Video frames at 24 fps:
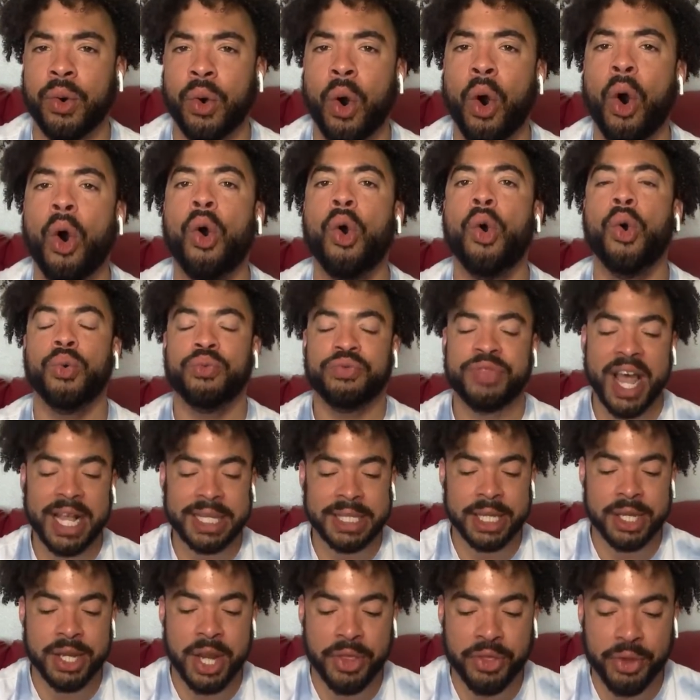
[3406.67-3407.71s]
Oh,
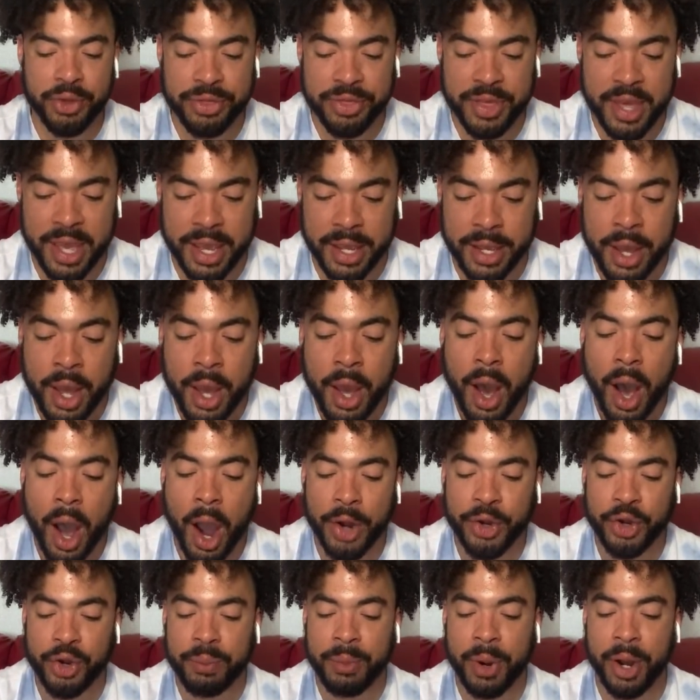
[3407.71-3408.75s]
that's another thing.
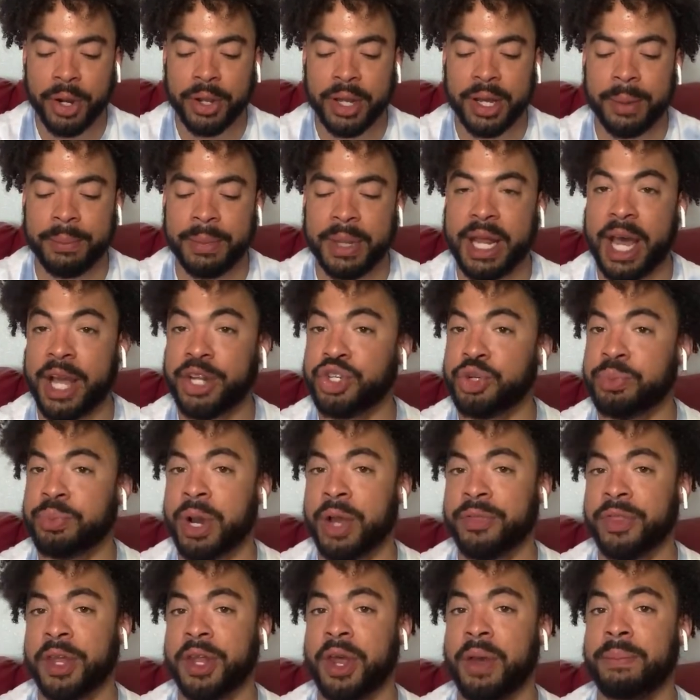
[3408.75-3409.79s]
On your mark, I'm glad you
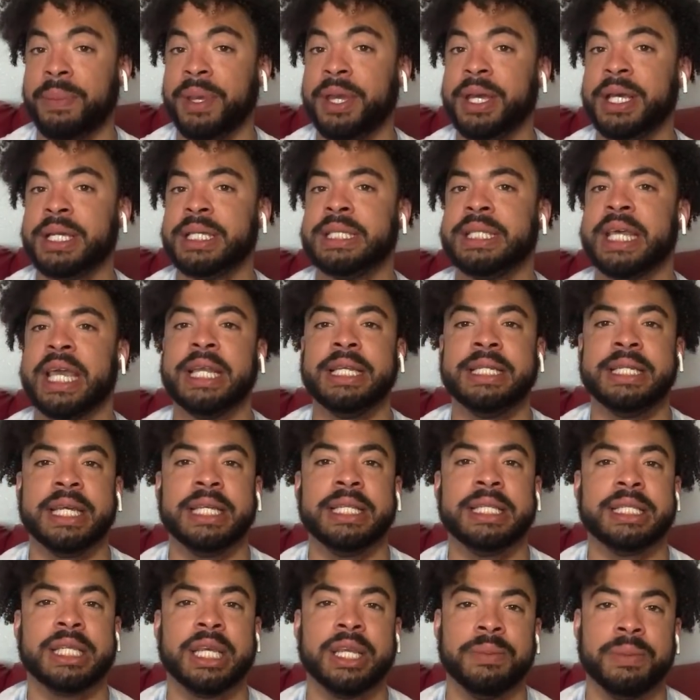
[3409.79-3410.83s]
brought that up because they
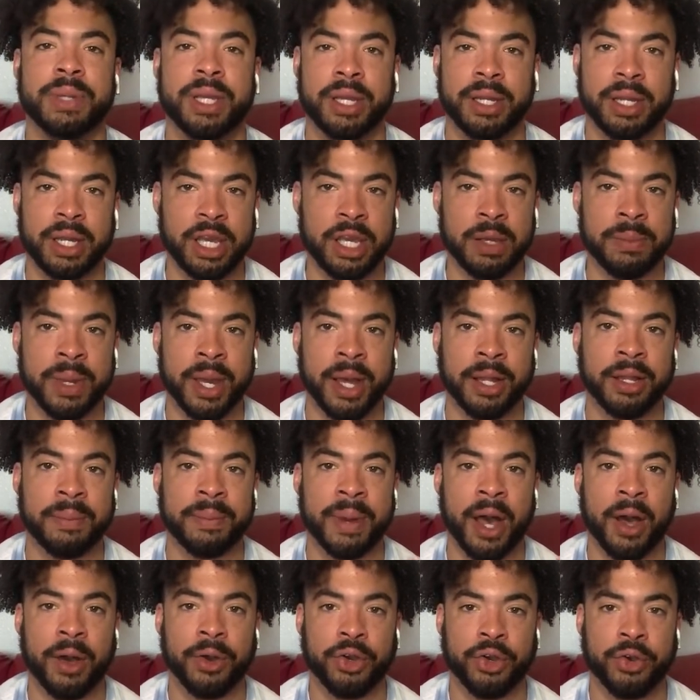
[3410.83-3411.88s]
did send me an email
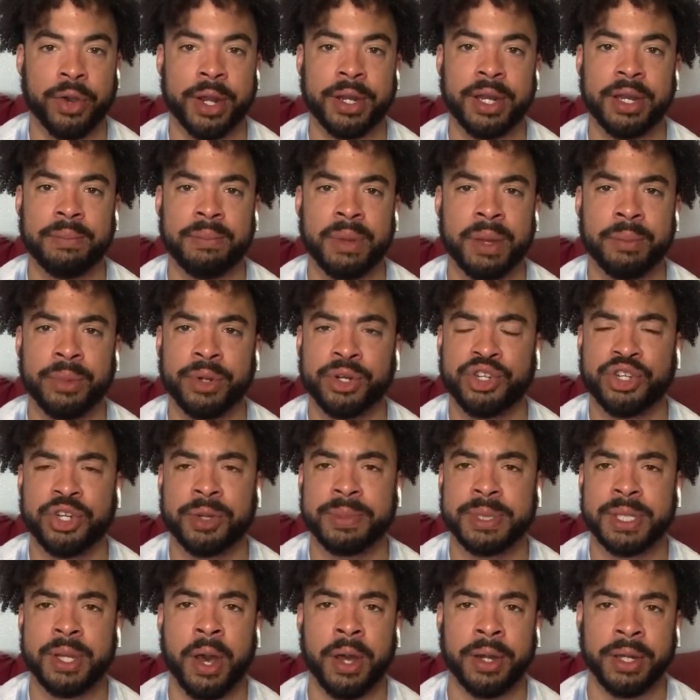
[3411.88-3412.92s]
about creating
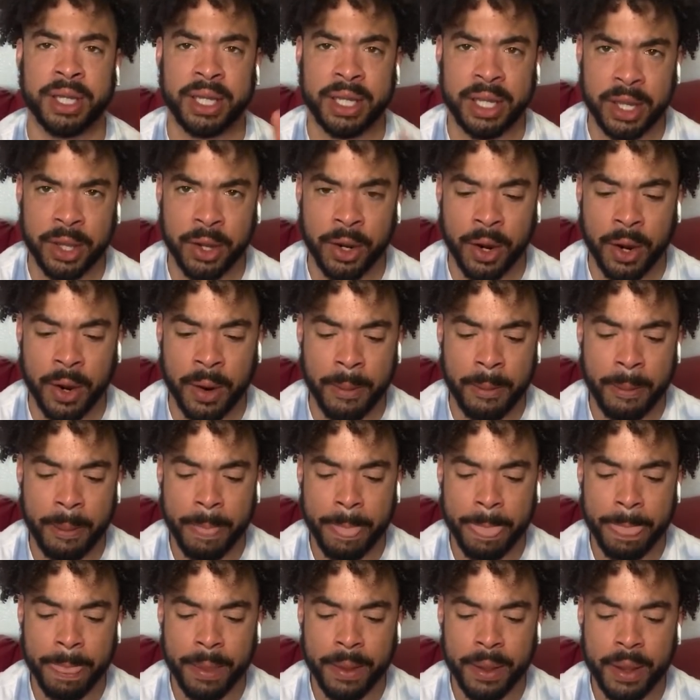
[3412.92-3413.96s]
memberships on here.
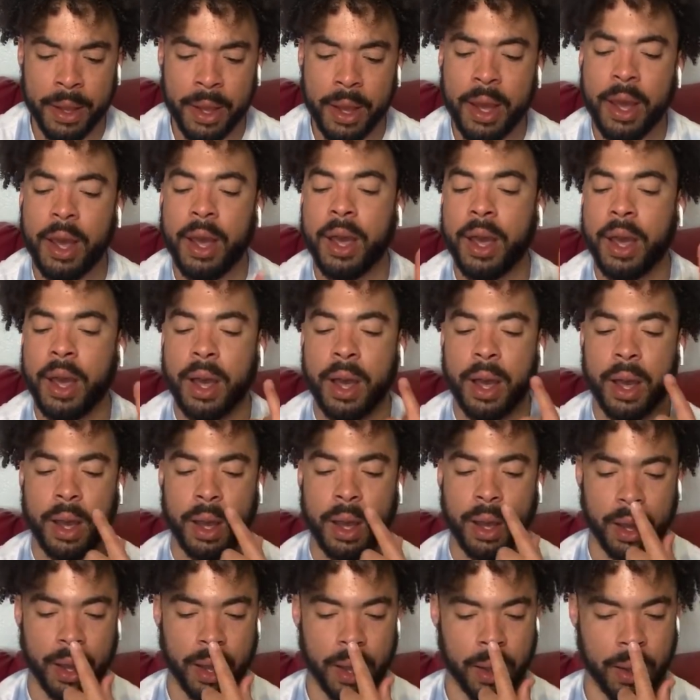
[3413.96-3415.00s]

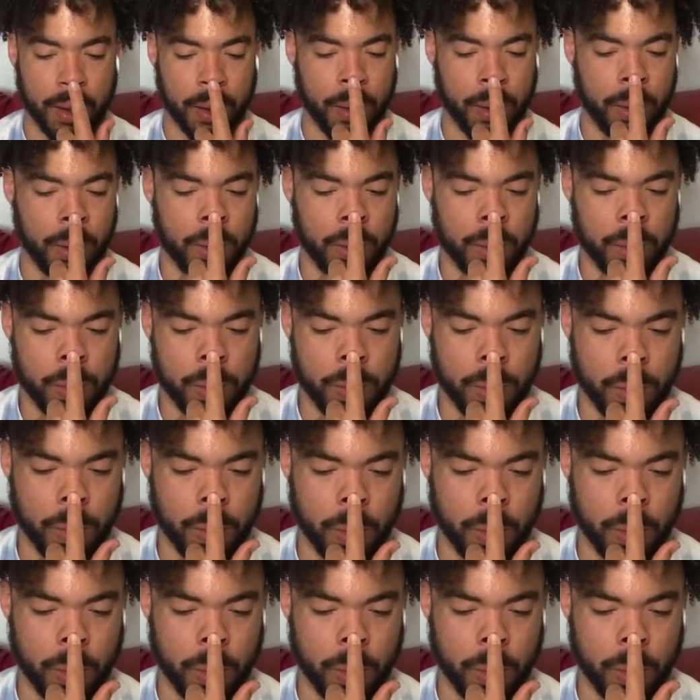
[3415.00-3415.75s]
Oh.